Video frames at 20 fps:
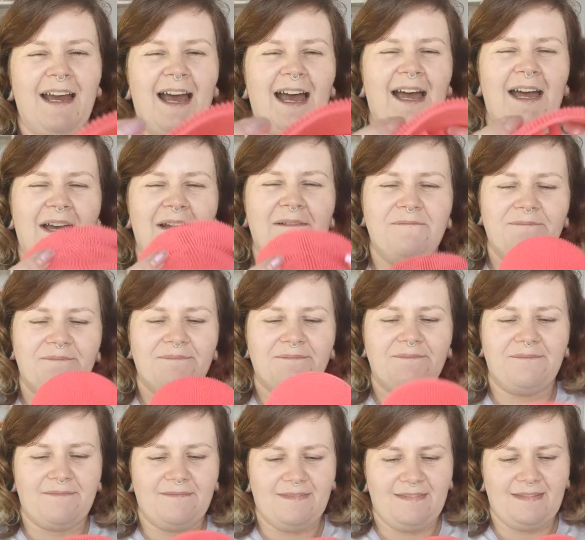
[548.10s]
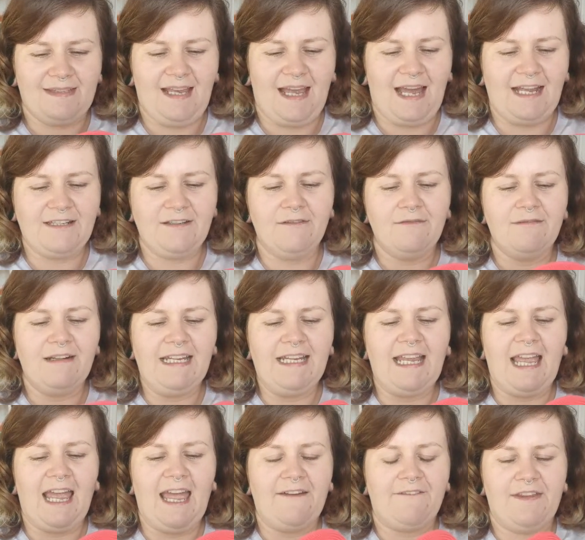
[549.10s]
I don't really
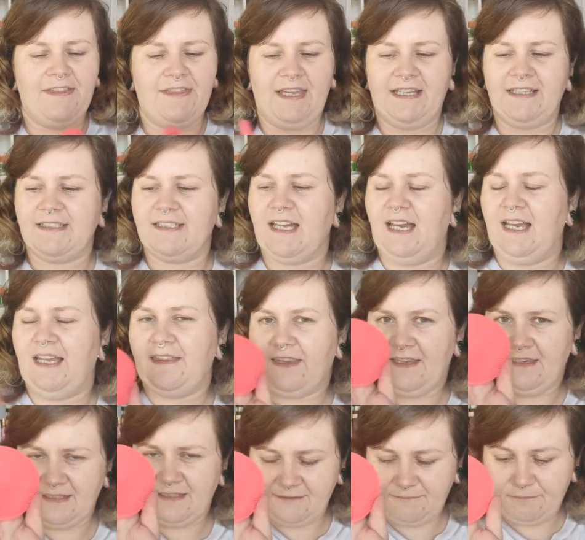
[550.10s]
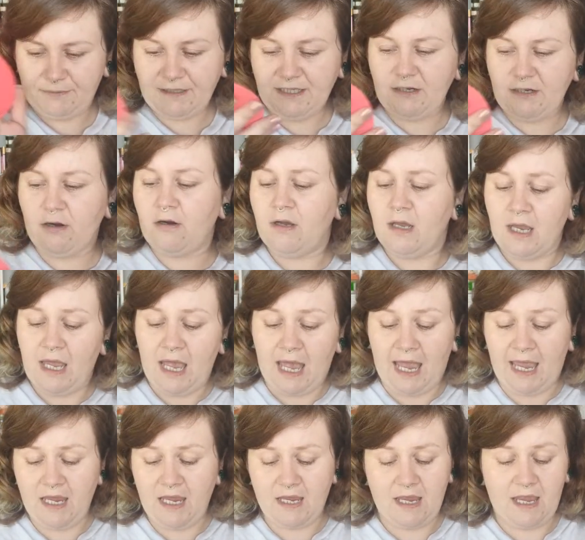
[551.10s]
care for things like this, but you know,
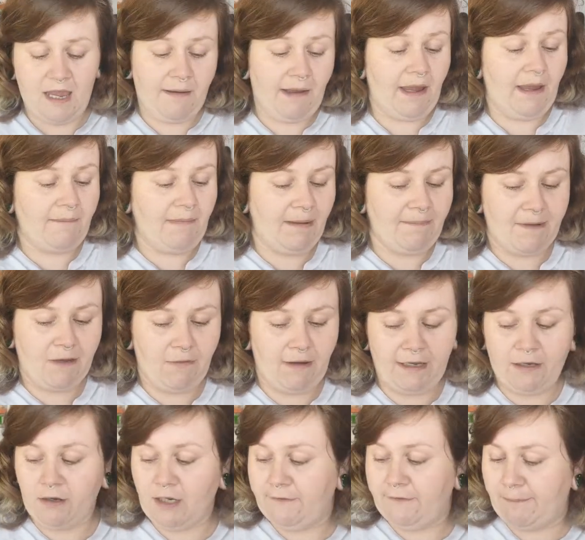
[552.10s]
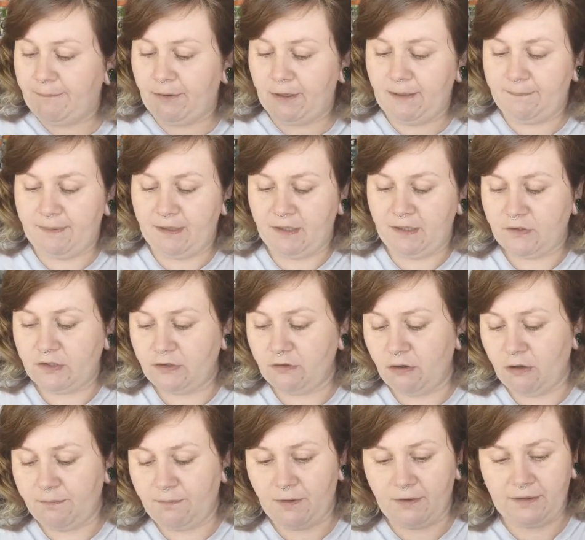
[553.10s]
hey, it might be quite good if I put a bit of
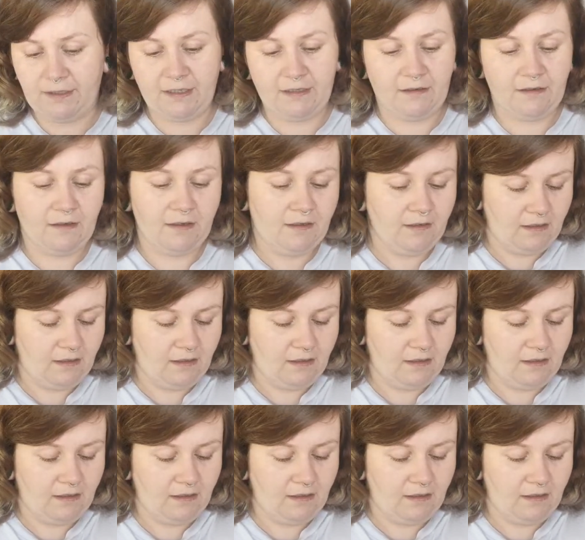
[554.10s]
soap on it.